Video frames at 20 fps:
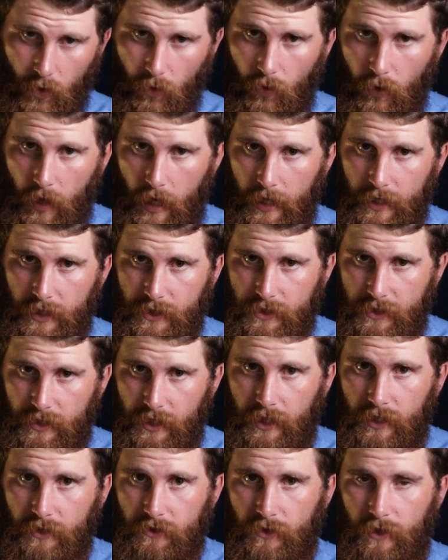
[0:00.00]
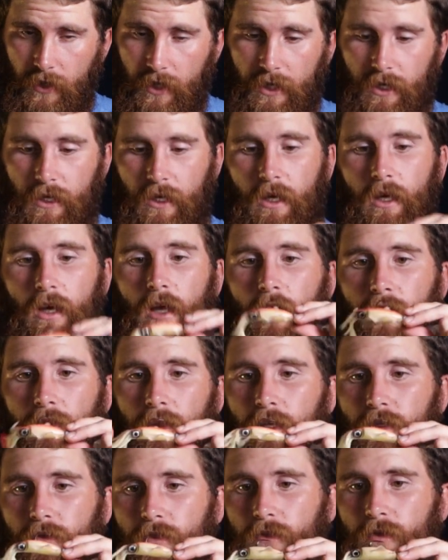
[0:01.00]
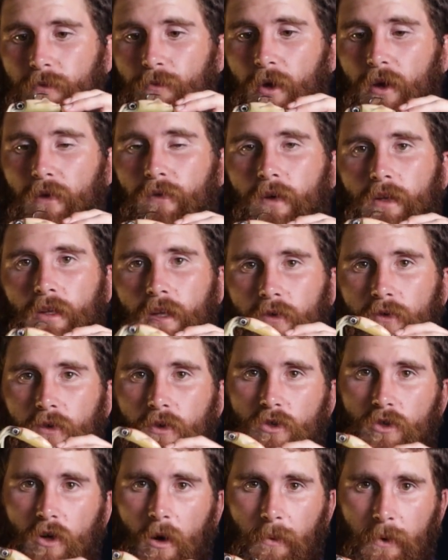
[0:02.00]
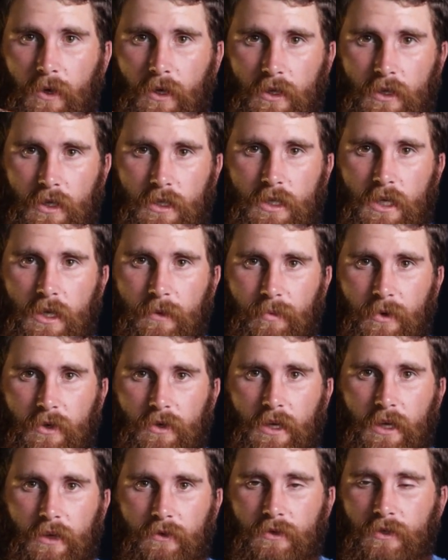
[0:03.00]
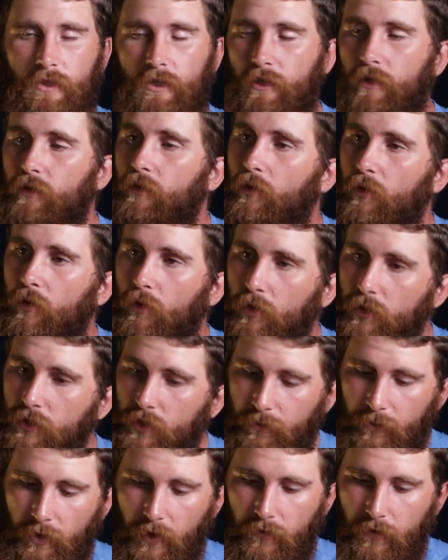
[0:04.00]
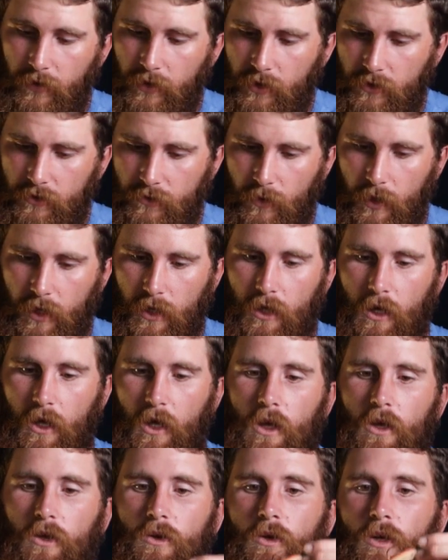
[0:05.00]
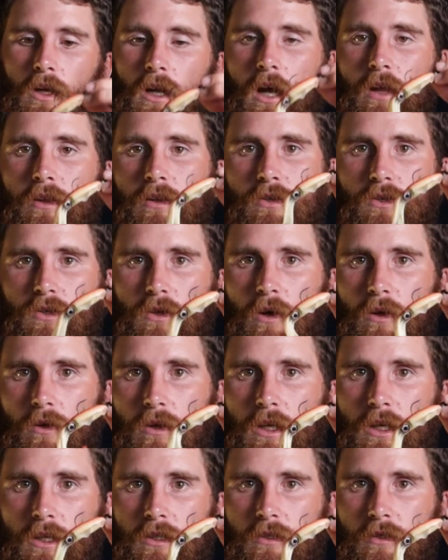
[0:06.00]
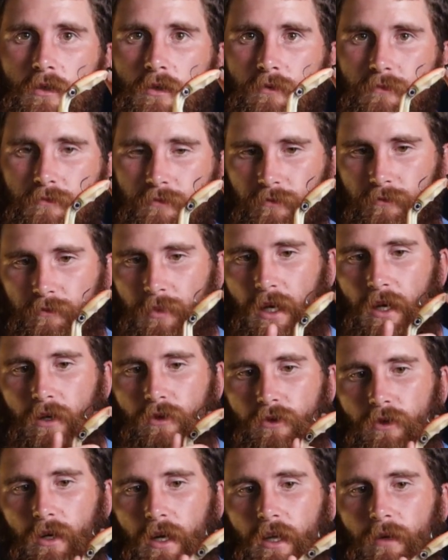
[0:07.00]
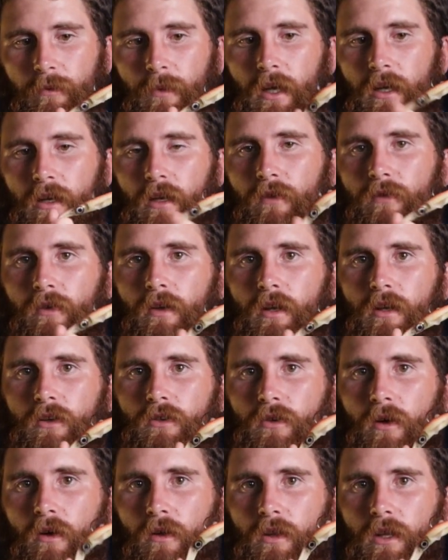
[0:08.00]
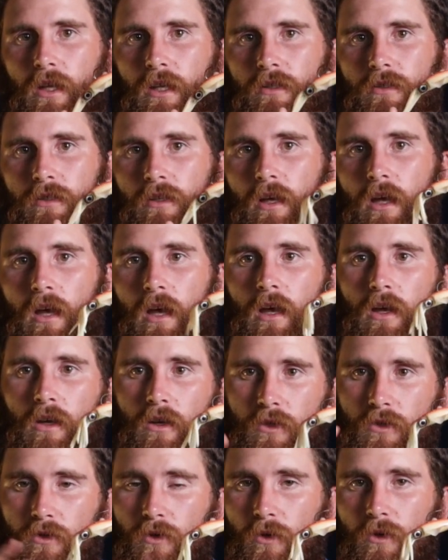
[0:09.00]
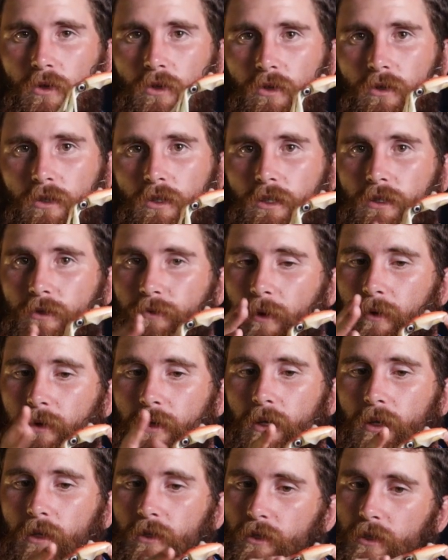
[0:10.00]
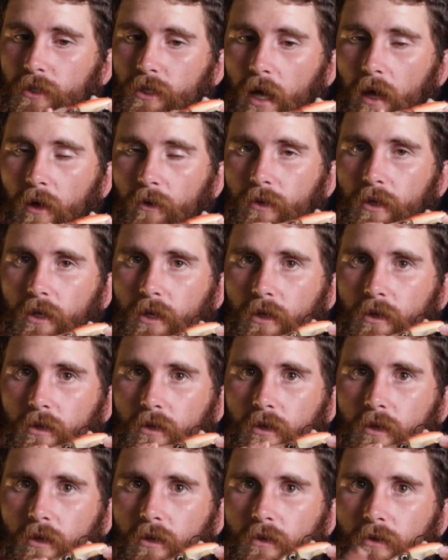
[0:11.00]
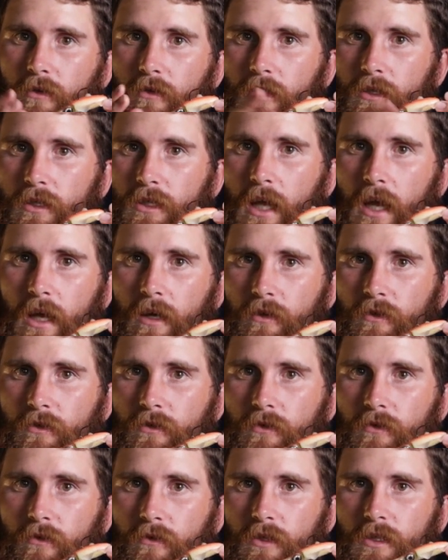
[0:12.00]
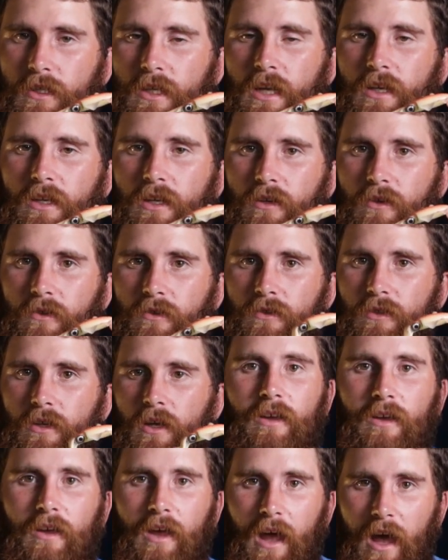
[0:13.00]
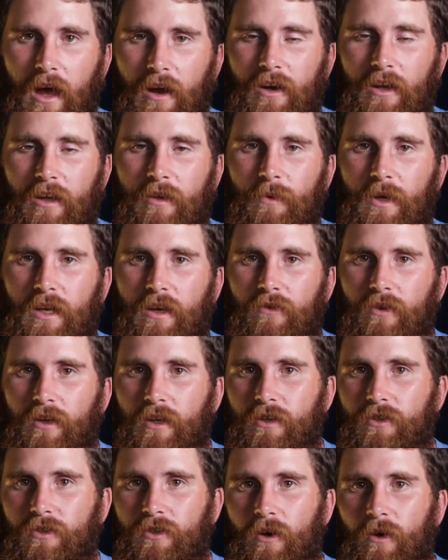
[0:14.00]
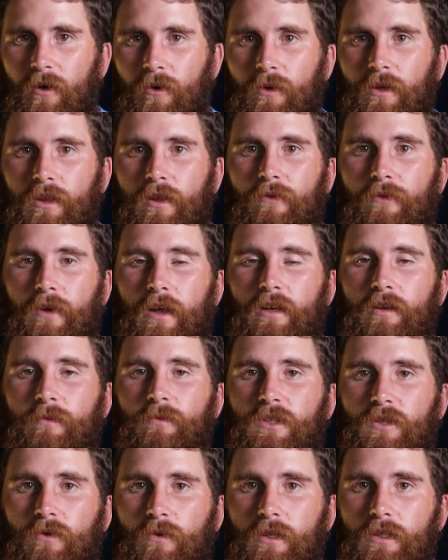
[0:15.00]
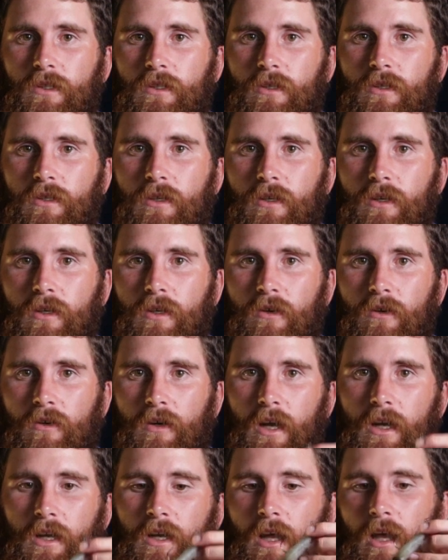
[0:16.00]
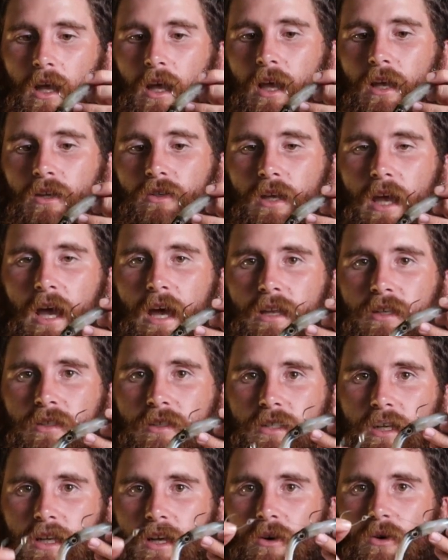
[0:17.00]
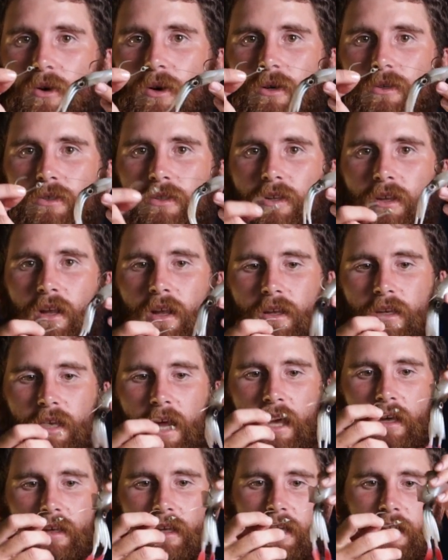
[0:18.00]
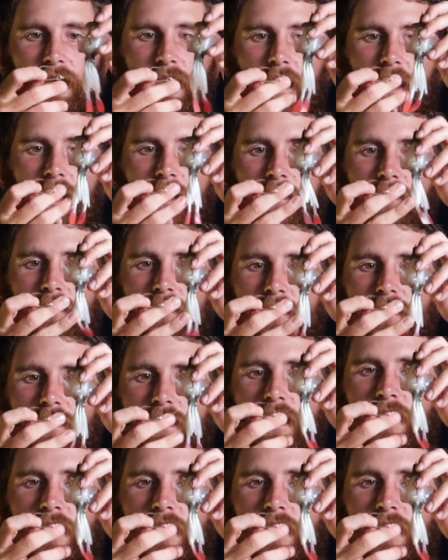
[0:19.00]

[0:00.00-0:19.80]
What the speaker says: or out at sea, these ones are perfect. If you're dropping at the deeper reefs, also perfect as well. You can either troll these, but I do recommend if you're going to troll these, Katunkel is probably going to troll the tails or the tentacles. I recommend if you're going to troll with the Phantom squids, all right, is you add a stinger hook to the tail end here, to the